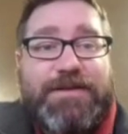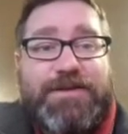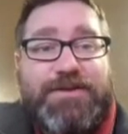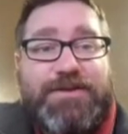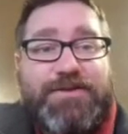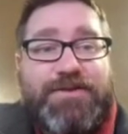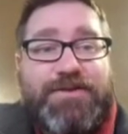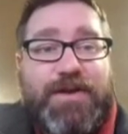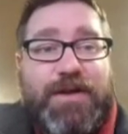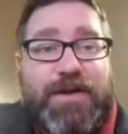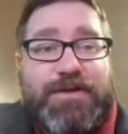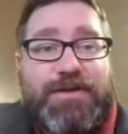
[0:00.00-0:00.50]
and
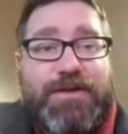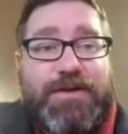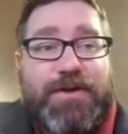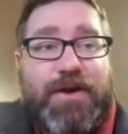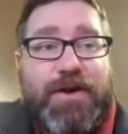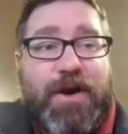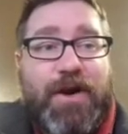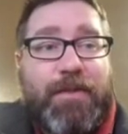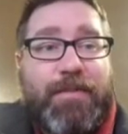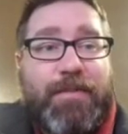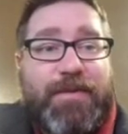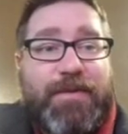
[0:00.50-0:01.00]
draws you a
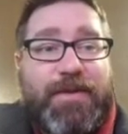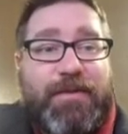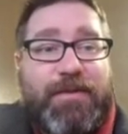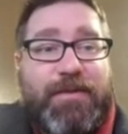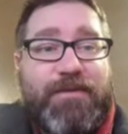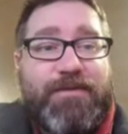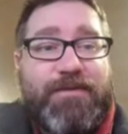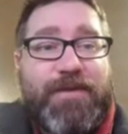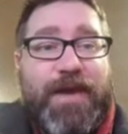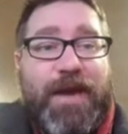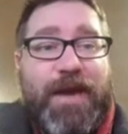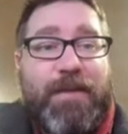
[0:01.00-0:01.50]
card, but then
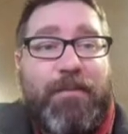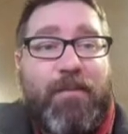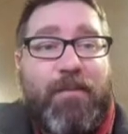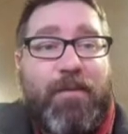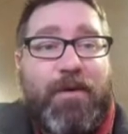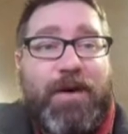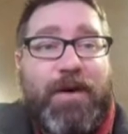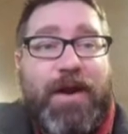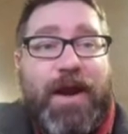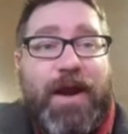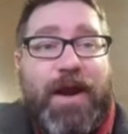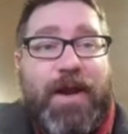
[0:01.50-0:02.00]
we've got
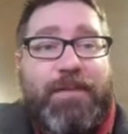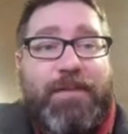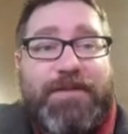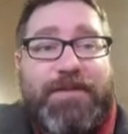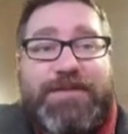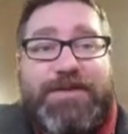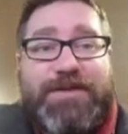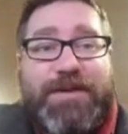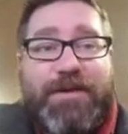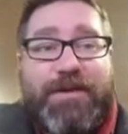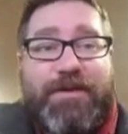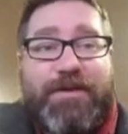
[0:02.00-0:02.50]
more
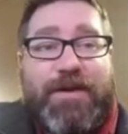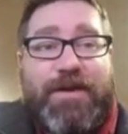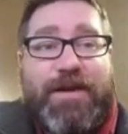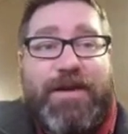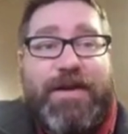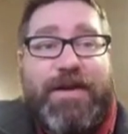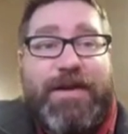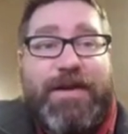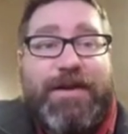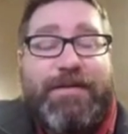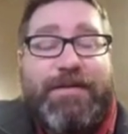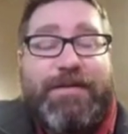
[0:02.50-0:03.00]
commons here
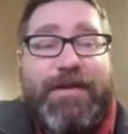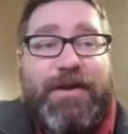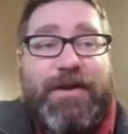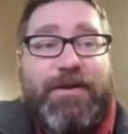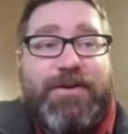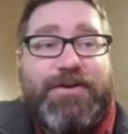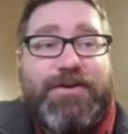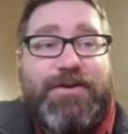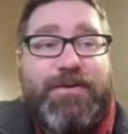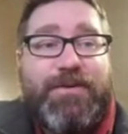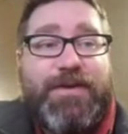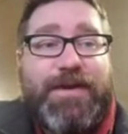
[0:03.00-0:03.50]
that are
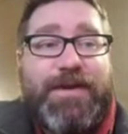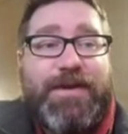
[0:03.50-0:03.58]
doing